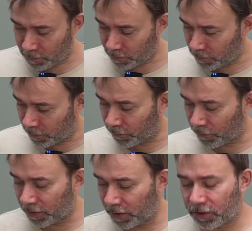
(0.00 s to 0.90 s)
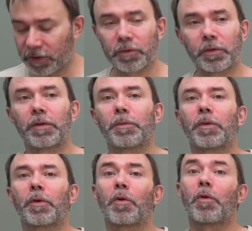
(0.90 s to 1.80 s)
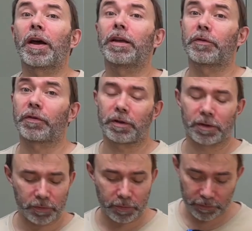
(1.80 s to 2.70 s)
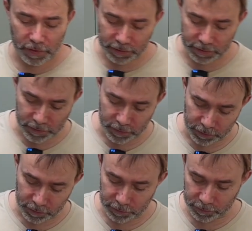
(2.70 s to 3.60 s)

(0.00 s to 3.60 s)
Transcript: We quite finish with hazelnut.